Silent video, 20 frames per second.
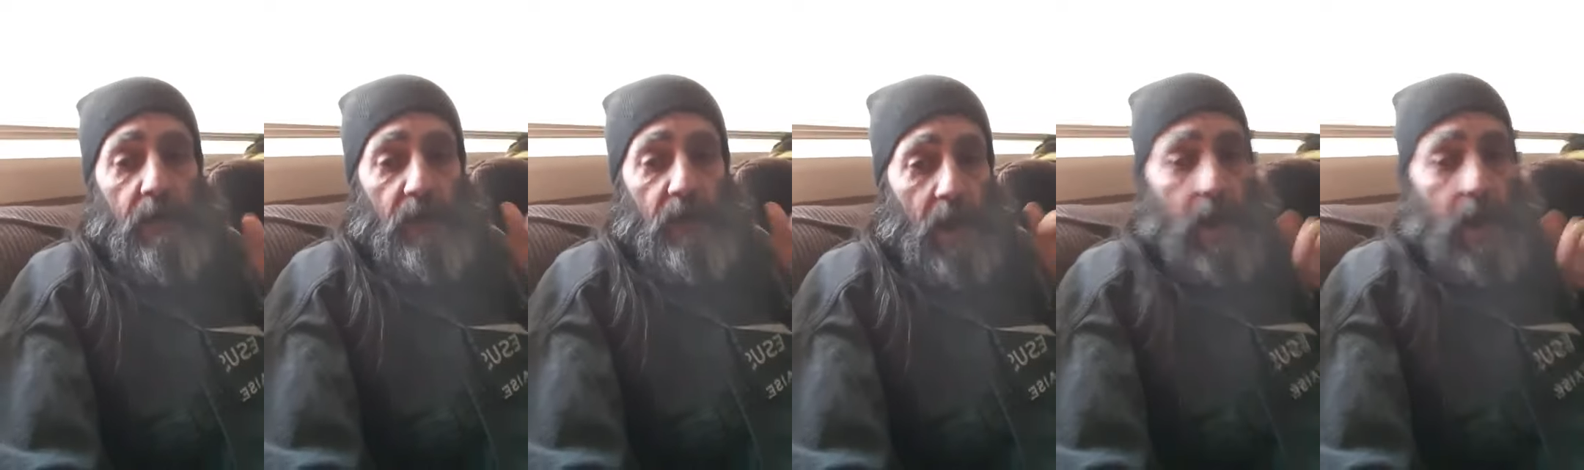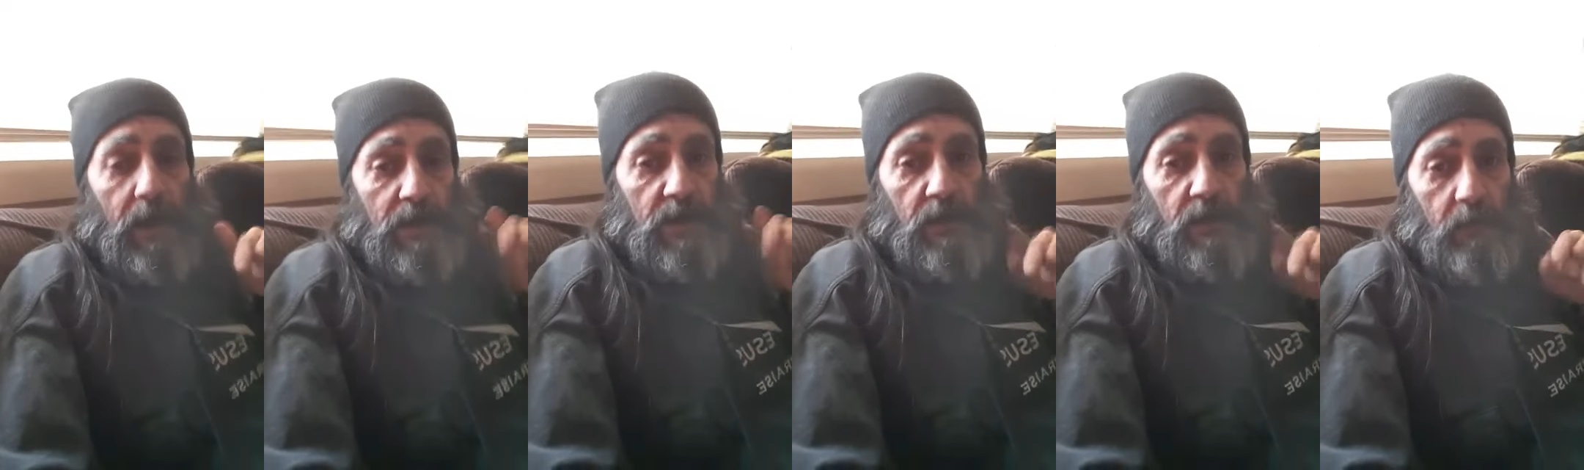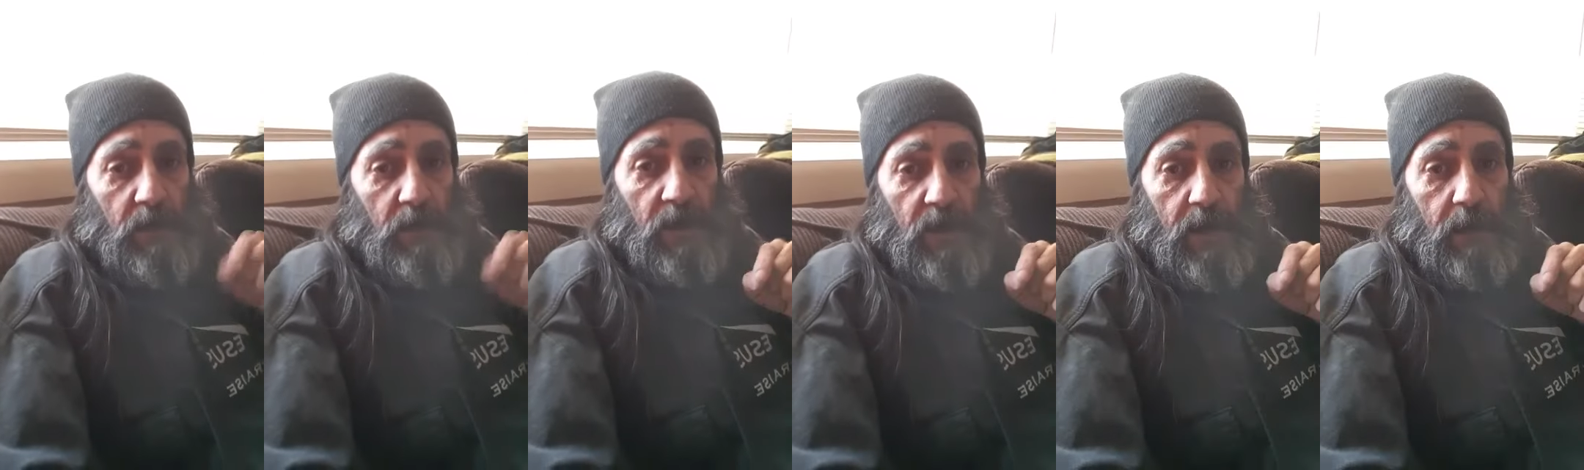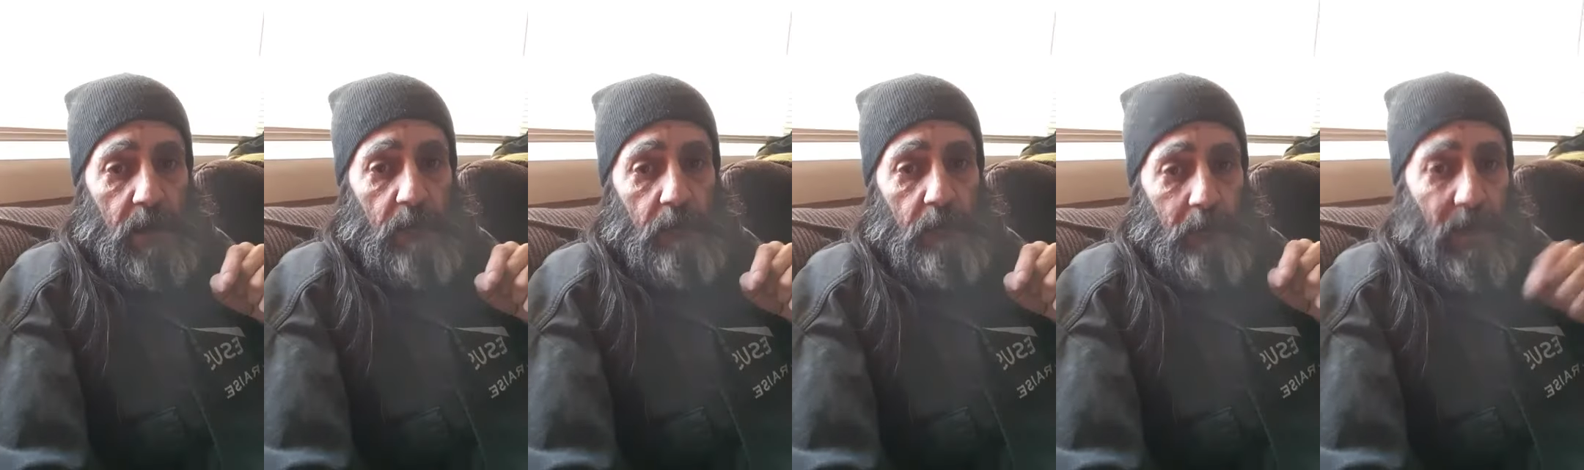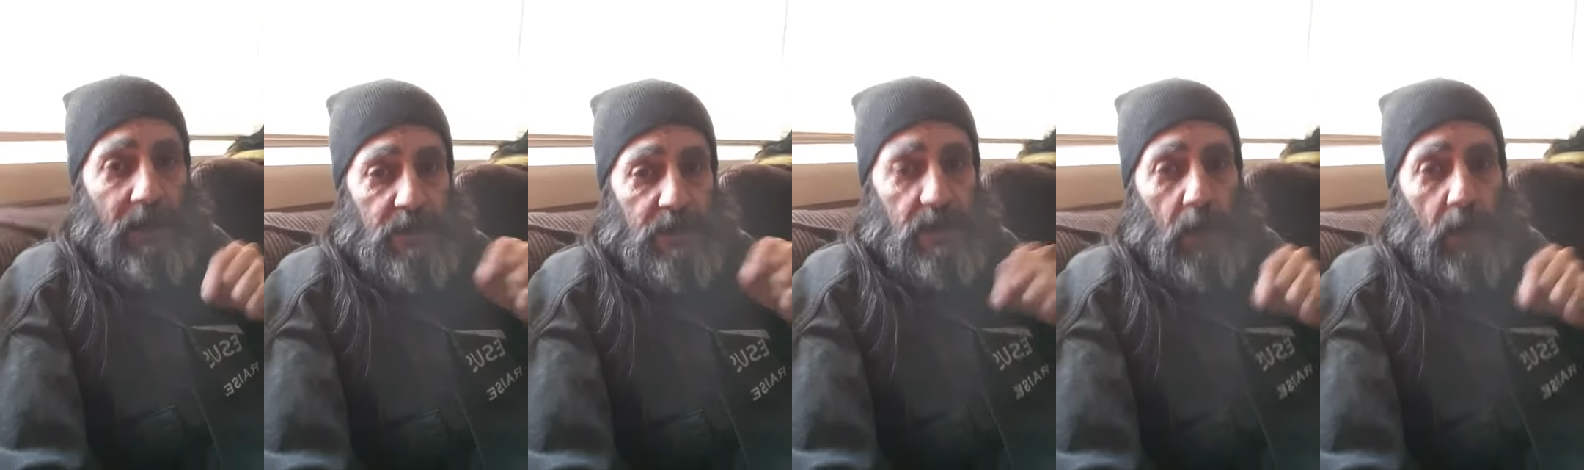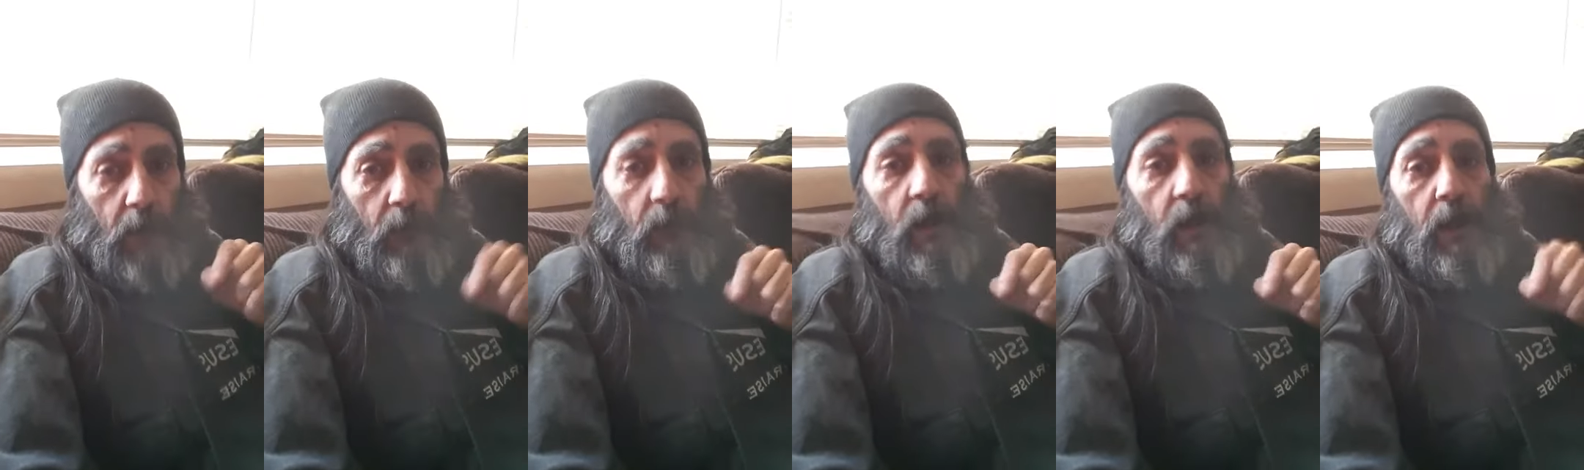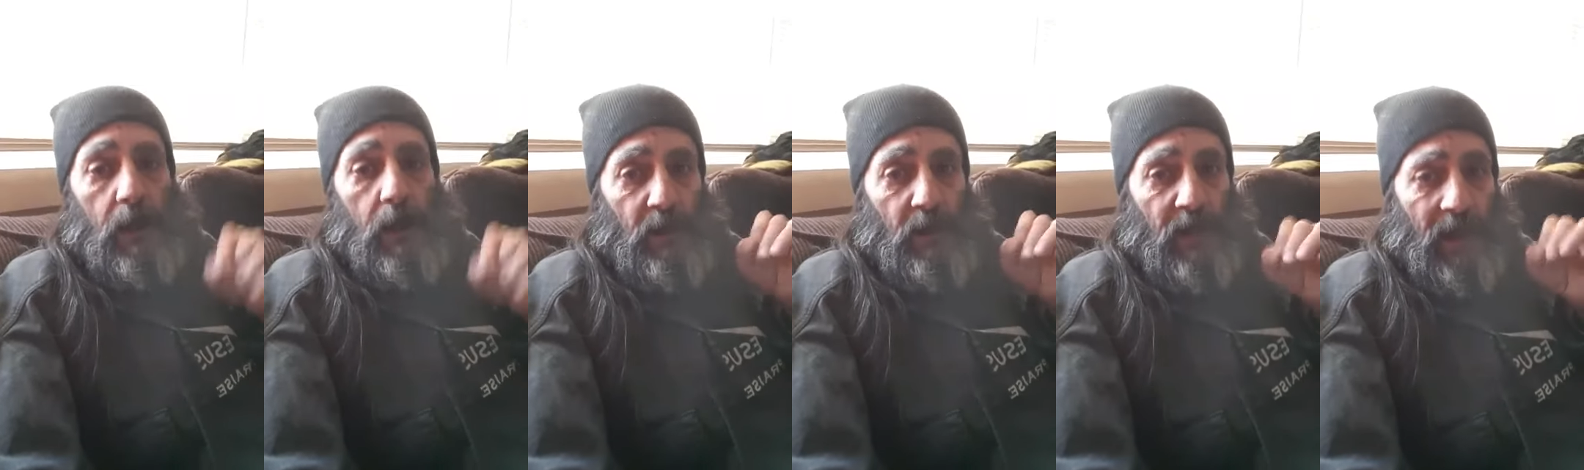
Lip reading: honestly believe myself,